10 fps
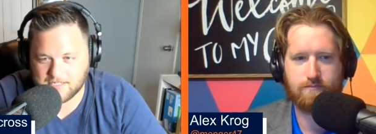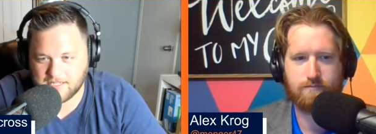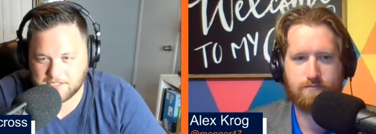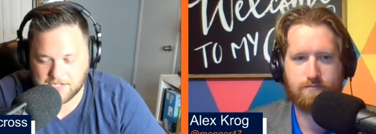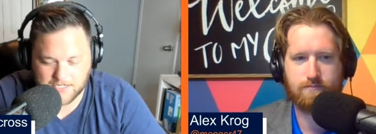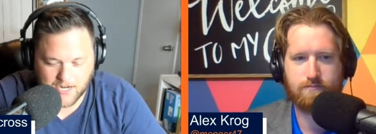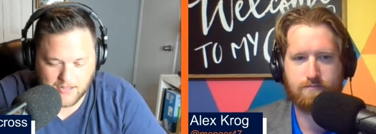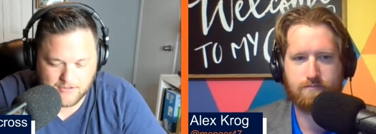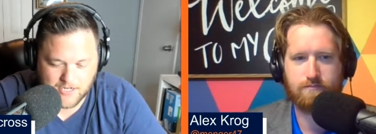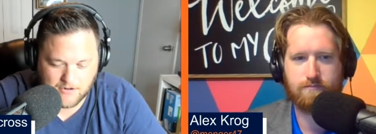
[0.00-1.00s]
Speaker 1: think Josh
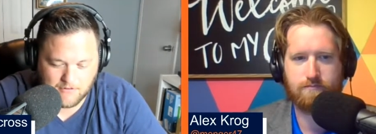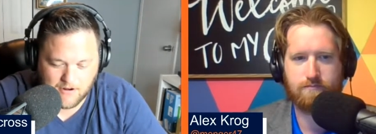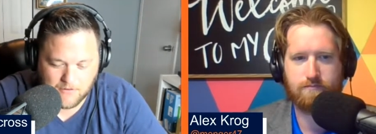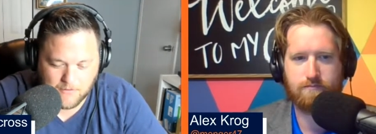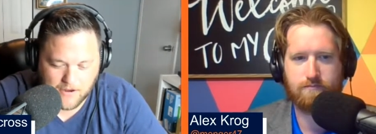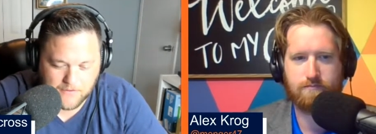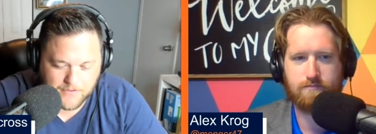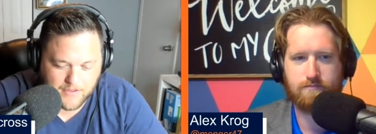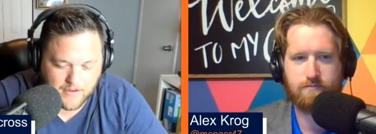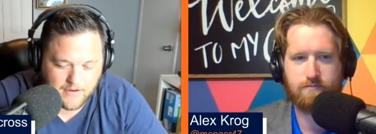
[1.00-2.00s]
Allen's going to run away
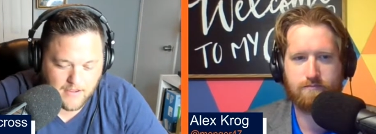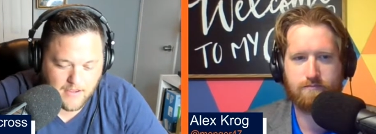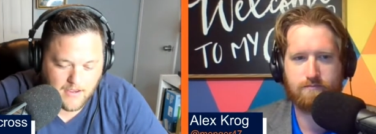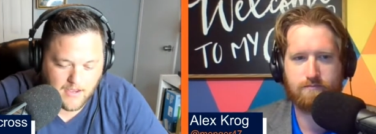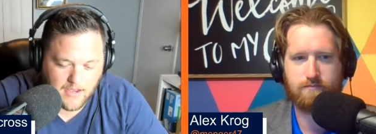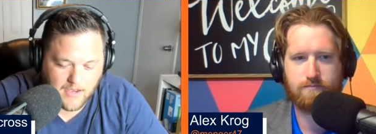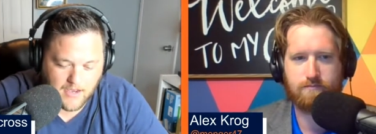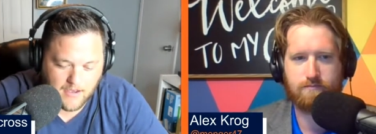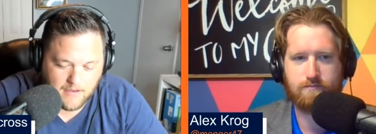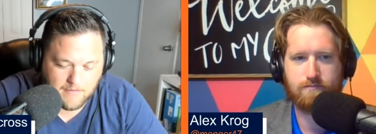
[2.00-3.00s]
with it.
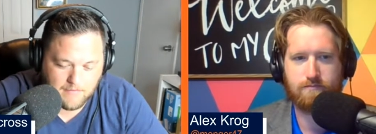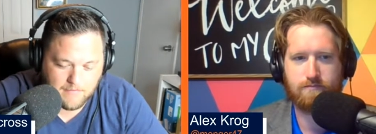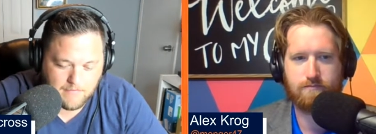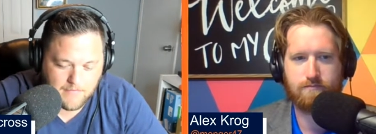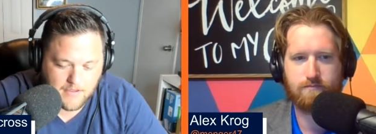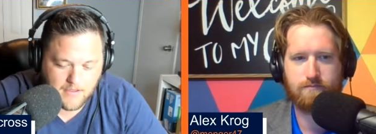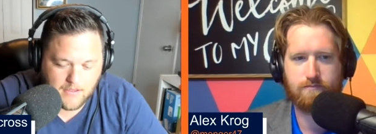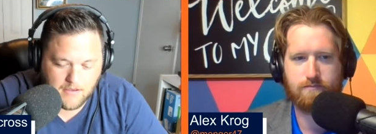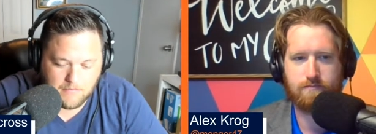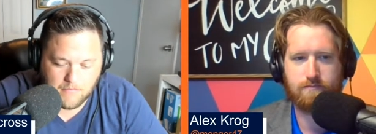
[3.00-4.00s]
Um,
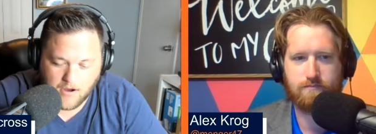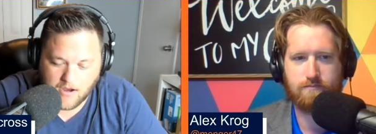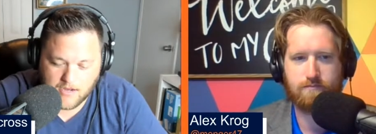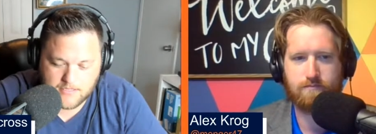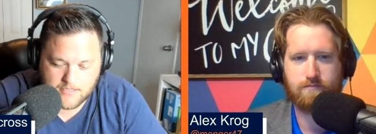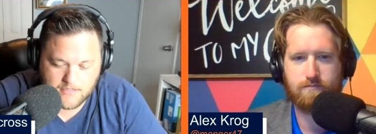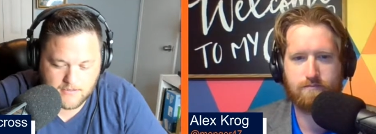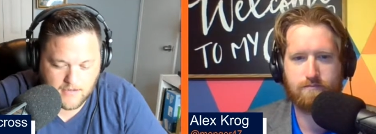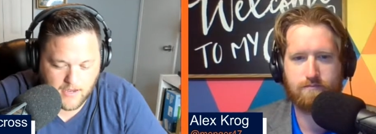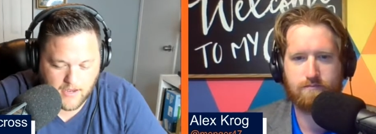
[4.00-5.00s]
Moss
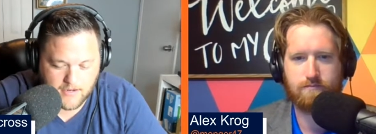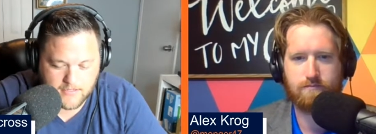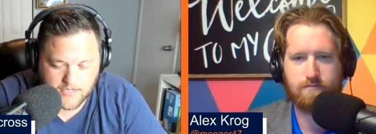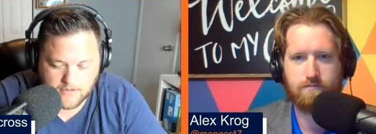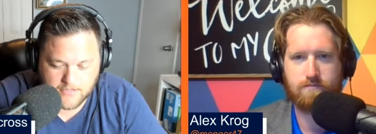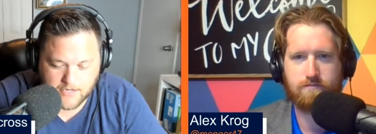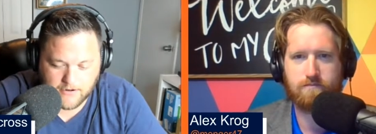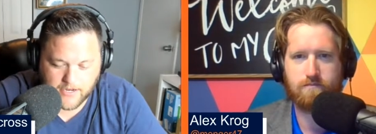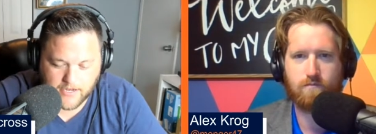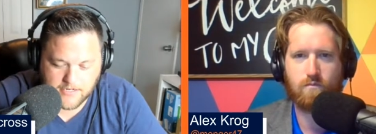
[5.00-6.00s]
and
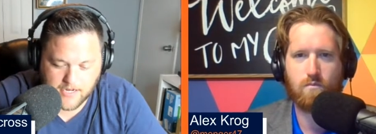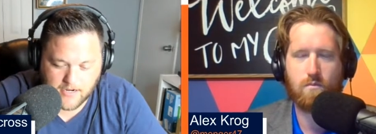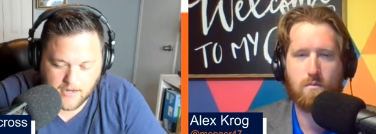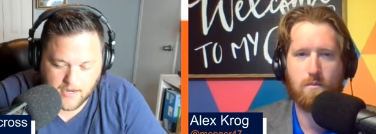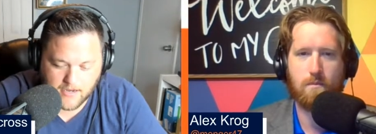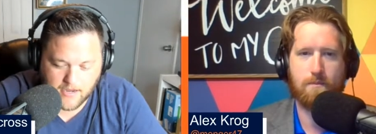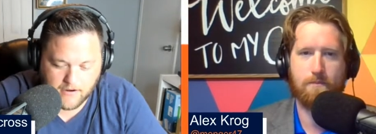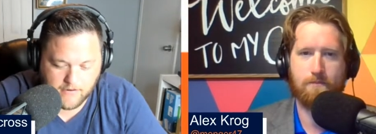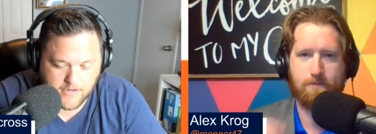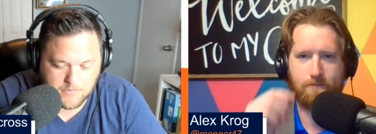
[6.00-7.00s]
Singletary each had nine
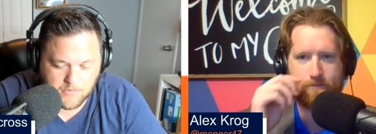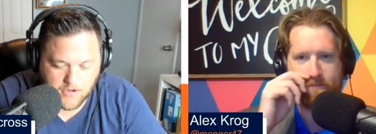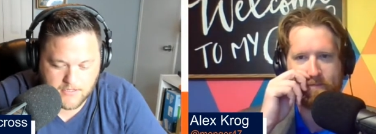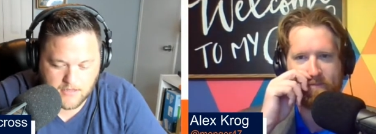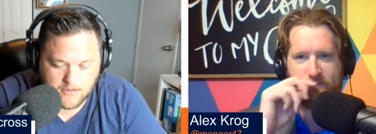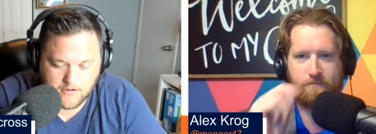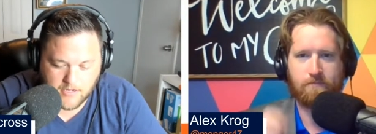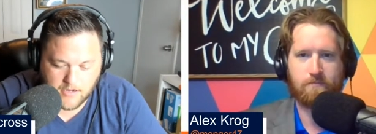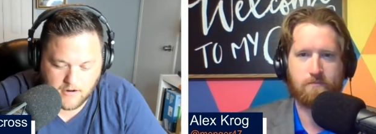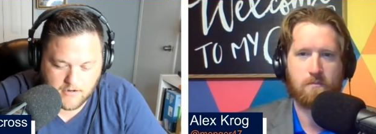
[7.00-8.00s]
carries. Moss at
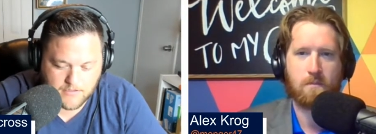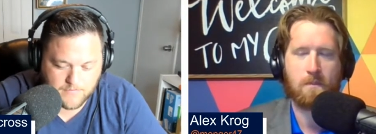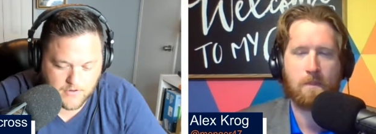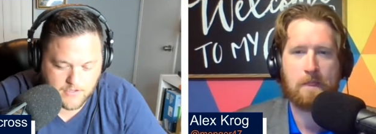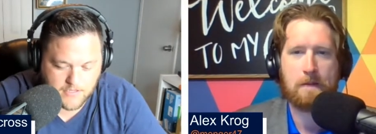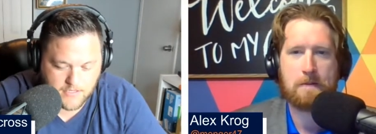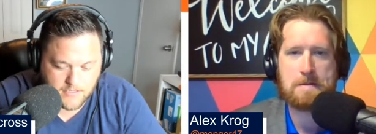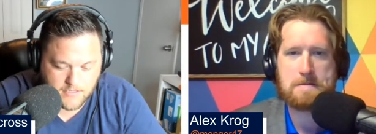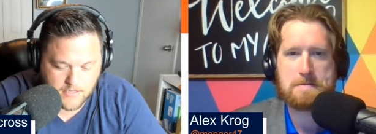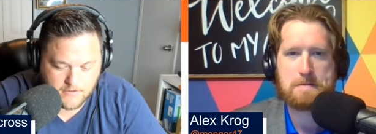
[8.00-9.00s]
30 yards
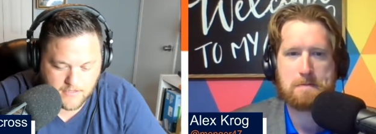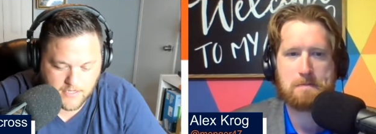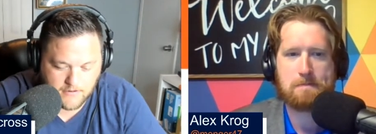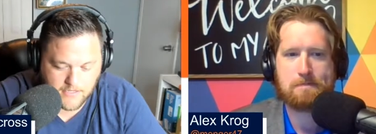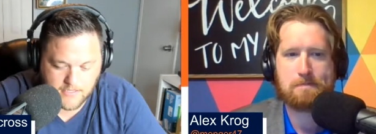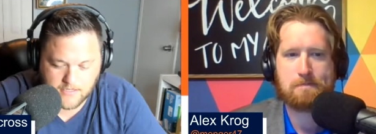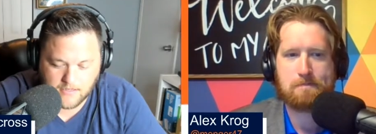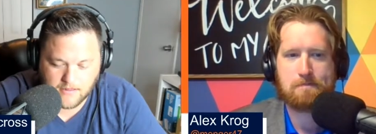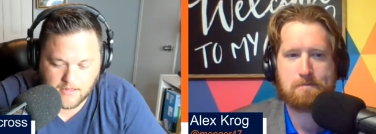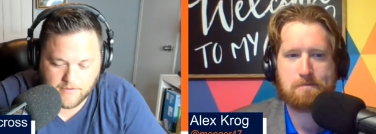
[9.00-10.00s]
versus Singletary's
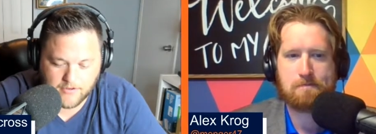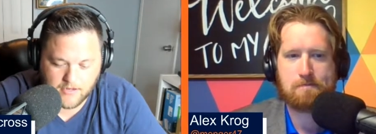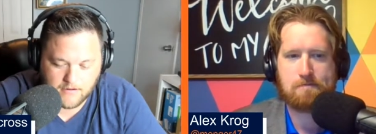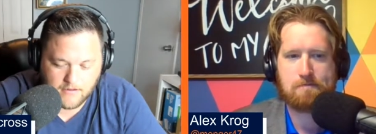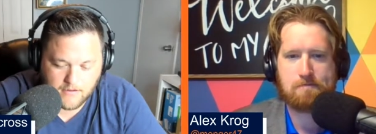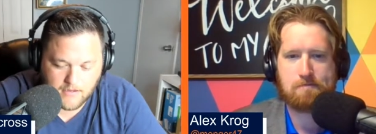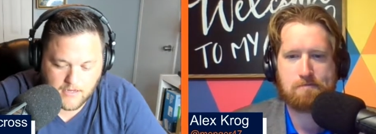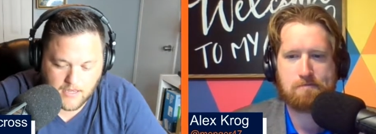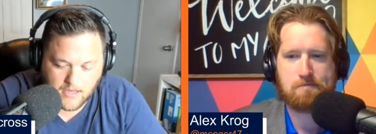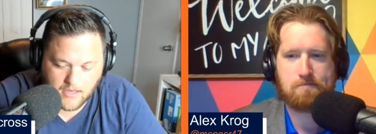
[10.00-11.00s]
11.
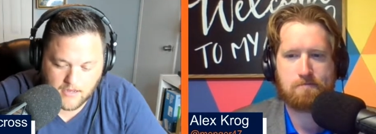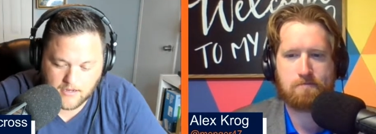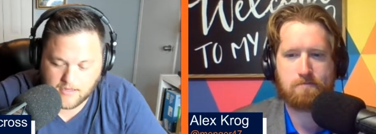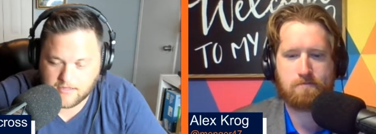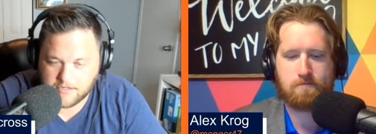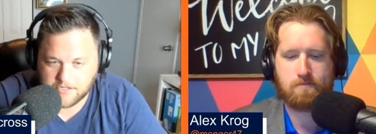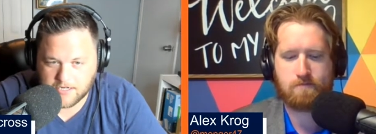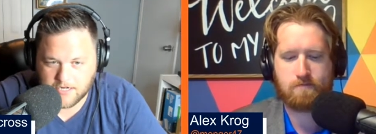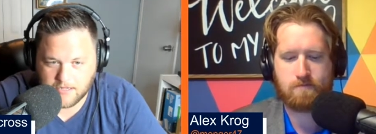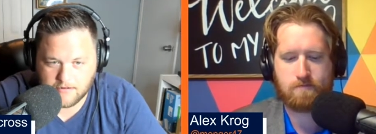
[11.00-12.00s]
Uh, I think
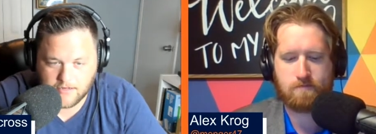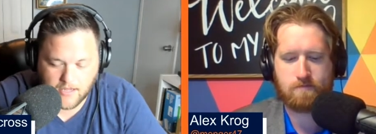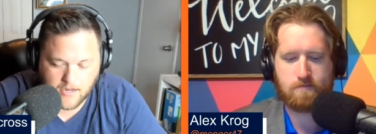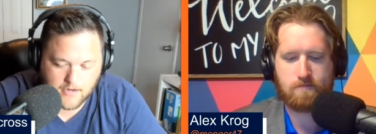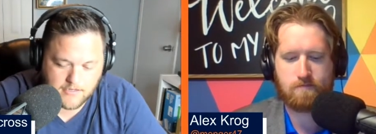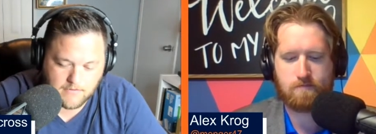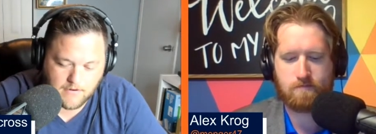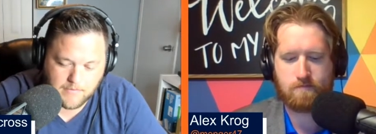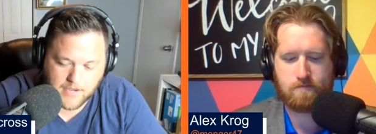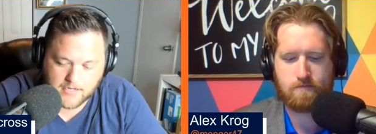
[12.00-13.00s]
Josh Allen again is the
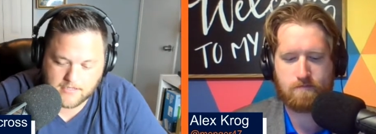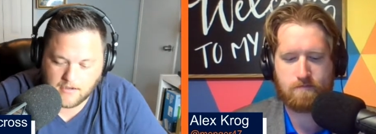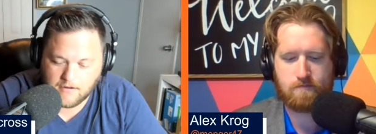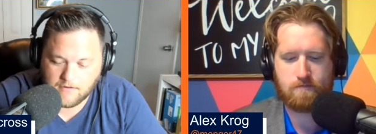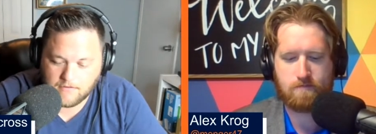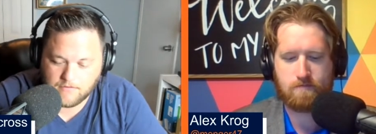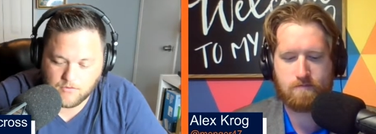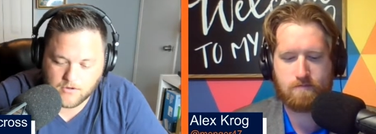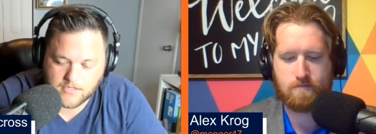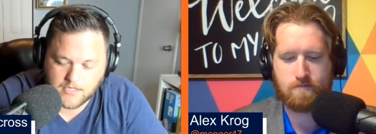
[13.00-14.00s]
running back to own.
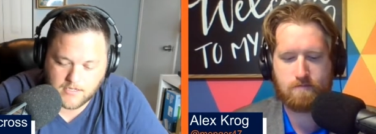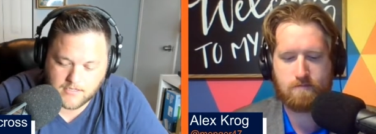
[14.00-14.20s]
14